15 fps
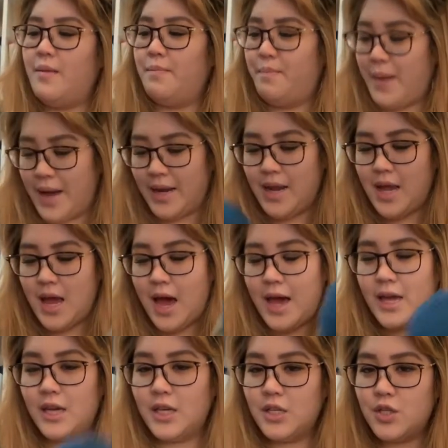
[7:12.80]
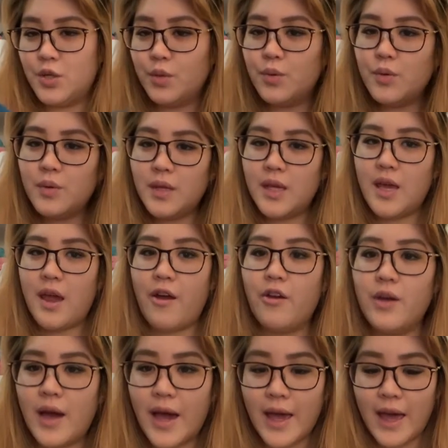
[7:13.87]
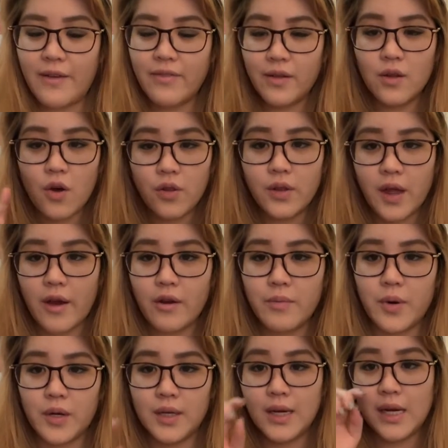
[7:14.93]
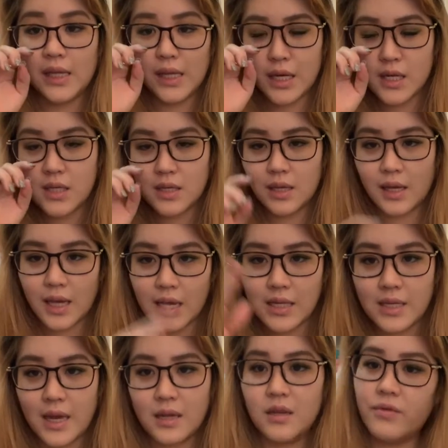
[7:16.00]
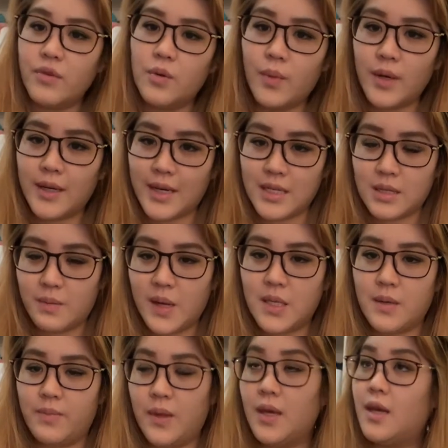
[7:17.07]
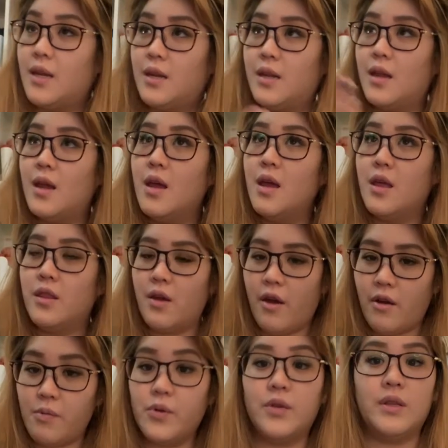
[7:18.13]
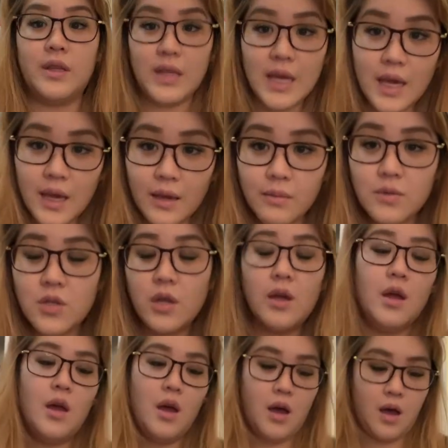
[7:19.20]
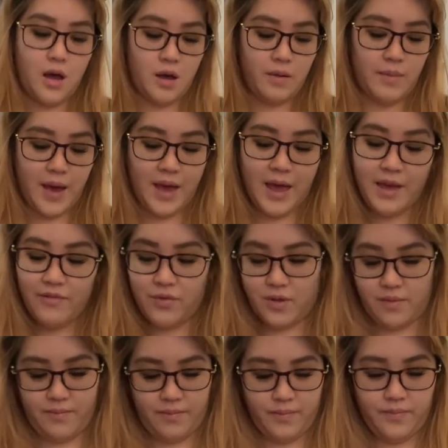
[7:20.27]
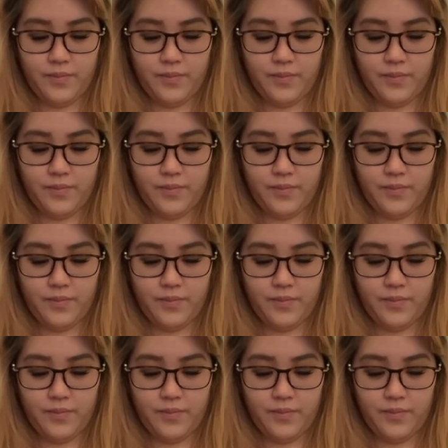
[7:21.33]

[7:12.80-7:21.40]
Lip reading: But I do the I have all the Harry Potter colors in case any of you want to customize something in the Harry Potter themed. I have them.